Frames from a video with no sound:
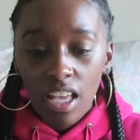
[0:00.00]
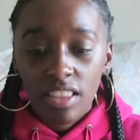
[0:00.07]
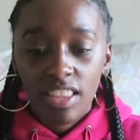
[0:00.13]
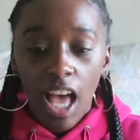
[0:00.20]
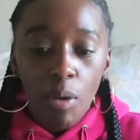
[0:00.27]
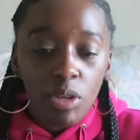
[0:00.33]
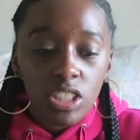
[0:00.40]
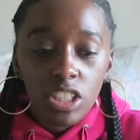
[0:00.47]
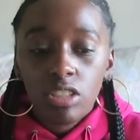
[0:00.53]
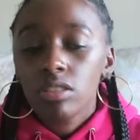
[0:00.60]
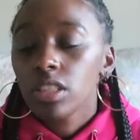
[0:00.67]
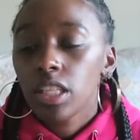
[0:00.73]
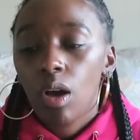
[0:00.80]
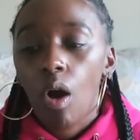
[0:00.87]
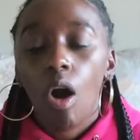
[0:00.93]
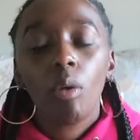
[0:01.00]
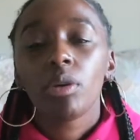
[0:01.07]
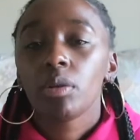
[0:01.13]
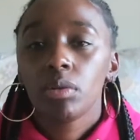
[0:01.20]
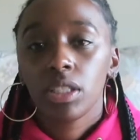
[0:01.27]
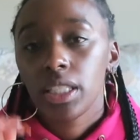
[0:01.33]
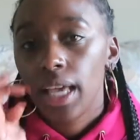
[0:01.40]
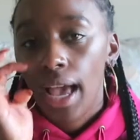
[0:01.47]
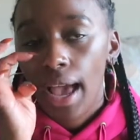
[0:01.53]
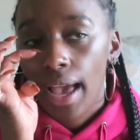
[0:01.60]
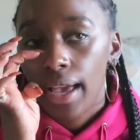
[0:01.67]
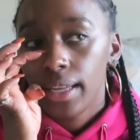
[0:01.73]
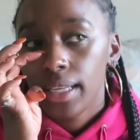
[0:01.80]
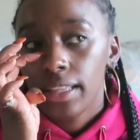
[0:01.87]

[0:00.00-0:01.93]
That was literally all we really had.